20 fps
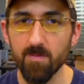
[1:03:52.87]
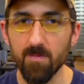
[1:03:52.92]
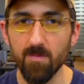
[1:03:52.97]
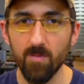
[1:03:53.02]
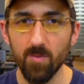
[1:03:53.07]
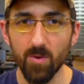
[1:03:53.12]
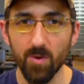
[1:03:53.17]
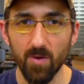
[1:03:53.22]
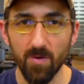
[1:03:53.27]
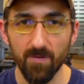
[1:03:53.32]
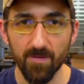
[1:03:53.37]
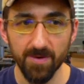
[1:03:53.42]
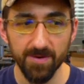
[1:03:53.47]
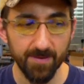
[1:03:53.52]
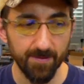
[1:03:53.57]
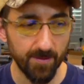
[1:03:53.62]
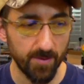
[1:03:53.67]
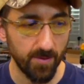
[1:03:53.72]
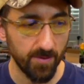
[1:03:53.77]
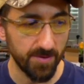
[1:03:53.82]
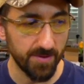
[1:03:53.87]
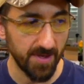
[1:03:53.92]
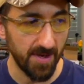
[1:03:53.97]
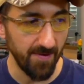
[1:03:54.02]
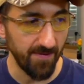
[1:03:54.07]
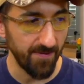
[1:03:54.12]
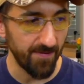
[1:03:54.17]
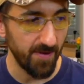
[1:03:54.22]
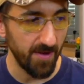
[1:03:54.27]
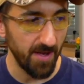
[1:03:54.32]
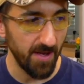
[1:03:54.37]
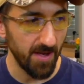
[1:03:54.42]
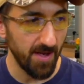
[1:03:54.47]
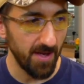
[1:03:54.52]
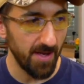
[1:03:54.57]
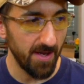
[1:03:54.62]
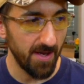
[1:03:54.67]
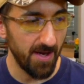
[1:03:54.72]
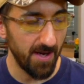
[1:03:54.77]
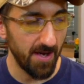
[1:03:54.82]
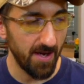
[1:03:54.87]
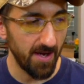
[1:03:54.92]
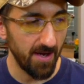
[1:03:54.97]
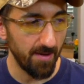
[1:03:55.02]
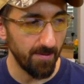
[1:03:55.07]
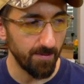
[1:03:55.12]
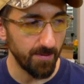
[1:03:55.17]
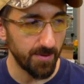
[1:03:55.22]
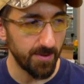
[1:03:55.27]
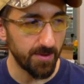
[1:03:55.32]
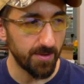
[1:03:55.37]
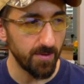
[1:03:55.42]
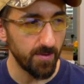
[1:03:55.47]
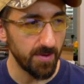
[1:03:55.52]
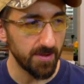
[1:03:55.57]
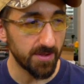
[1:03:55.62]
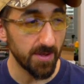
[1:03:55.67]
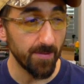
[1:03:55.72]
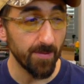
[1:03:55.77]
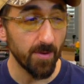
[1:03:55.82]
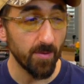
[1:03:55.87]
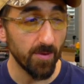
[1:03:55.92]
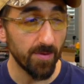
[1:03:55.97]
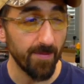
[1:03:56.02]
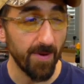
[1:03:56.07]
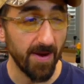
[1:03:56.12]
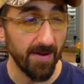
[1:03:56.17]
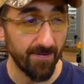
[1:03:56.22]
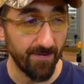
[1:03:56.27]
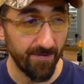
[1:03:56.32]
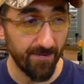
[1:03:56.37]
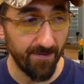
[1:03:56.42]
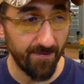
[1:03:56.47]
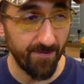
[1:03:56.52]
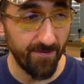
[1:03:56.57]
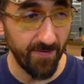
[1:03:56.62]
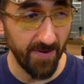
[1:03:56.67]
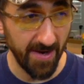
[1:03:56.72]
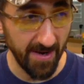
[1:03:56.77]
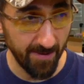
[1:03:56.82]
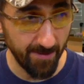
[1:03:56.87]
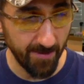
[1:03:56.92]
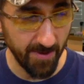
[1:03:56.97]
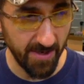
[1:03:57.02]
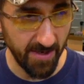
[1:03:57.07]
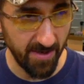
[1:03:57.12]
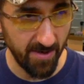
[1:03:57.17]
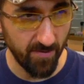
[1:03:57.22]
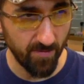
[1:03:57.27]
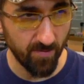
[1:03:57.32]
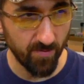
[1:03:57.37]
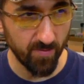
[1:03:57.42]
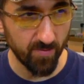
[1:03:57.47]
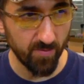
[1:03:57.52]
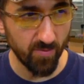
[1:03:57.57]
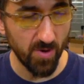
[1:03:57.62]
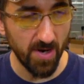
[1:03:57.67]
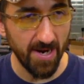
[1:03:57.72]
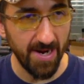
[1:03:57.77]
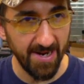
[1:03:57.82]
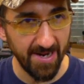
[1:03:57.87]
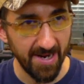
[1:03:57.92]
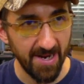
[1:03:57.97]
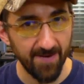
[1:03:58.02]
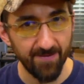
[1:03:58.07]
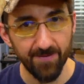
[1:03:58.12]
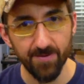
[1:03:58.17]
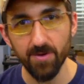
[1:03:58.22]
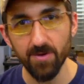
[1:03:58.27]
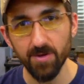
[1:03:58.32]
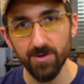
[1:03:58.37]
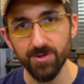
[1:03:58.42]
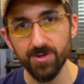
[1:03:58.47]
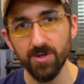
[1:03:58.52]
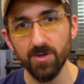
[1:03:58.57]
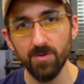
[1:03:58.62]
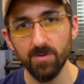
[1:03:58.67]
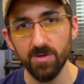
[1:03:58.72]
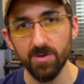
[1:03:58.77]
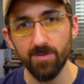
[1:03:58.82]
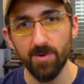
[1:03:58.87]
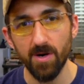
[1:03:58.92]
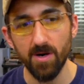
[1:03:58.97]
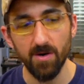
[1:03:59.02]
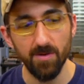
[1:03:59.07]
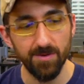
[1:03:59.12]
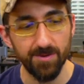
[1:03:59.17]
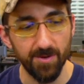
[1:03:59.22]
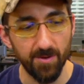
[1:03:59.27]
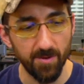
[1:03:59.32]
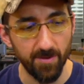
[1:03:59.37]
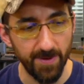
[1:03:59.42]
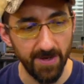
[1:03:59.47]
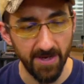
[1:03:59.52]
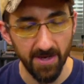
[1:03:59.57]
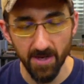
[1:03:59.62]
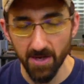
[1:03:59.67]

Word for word: We'll go over some cool stuff. Um, doing something with my family right after the show tomorrow, so it'll be